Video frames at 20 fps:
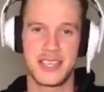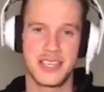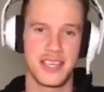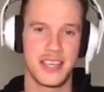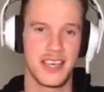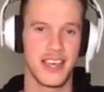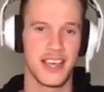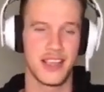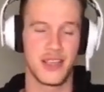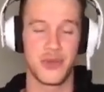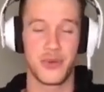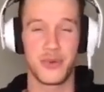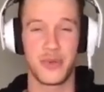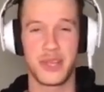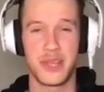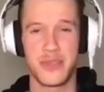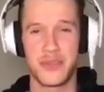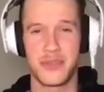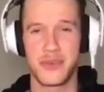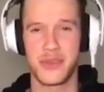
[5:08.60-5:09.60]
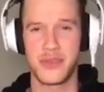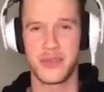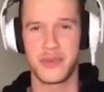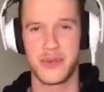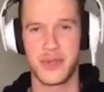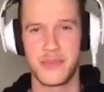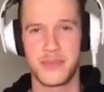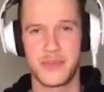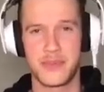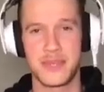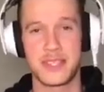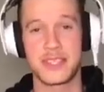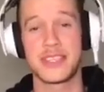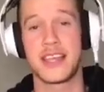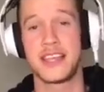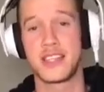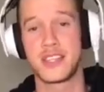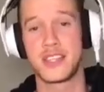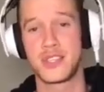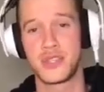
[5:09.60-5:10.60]
a career
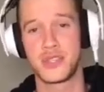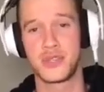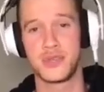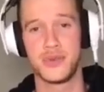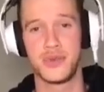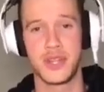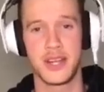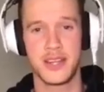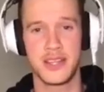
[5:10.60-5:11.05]
33% shooter.